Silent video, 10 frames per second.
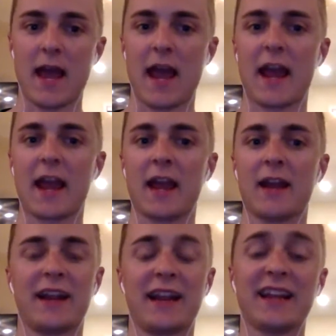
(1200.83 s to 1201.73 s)
And
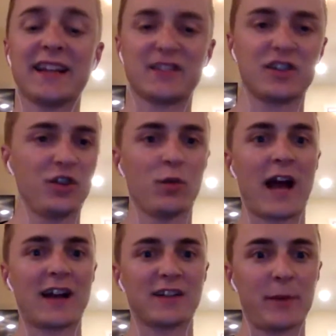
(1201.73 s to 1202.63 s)
he gets to do what
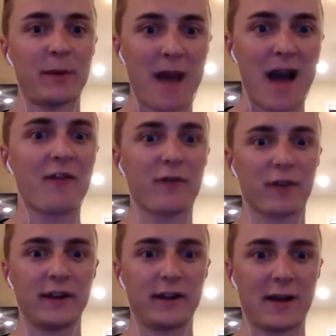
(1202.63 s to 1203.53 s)
I spend my
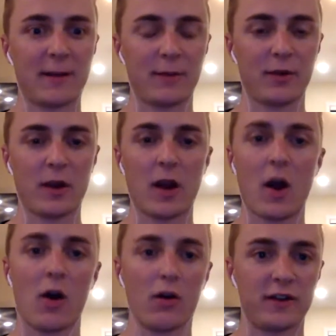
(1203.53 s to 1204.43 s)
free time doing
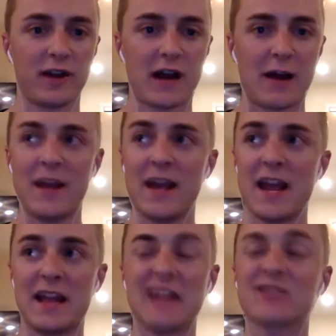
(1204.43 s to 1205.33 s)
all the time.
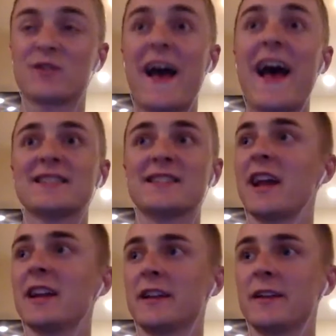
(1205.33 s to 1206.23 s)
And that's
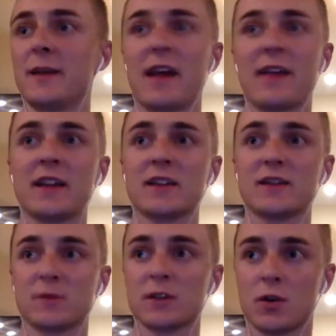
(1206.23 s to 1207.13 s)
fascinating to me. I think it's
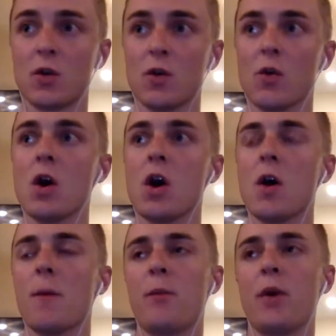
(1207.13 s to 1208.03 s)
really cool.
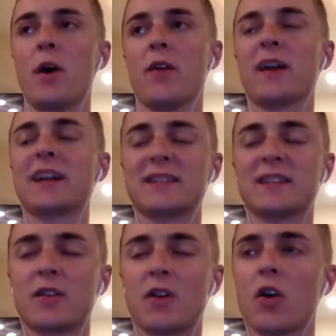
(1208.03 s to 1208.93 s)
But like I
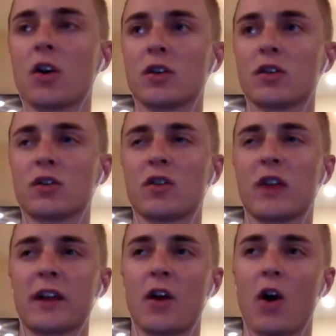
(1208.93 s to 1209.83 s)
said, there are
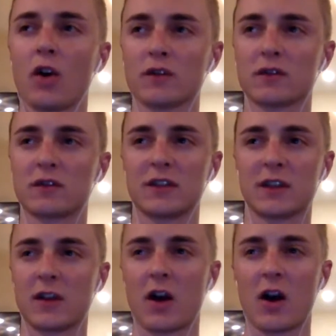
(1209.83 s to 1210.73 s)
like costs
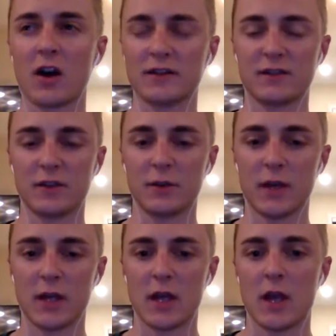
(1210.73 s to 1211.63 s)
and cons to
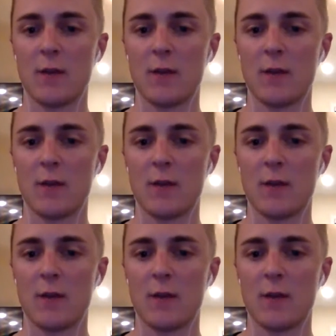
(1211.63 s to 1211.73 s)
it.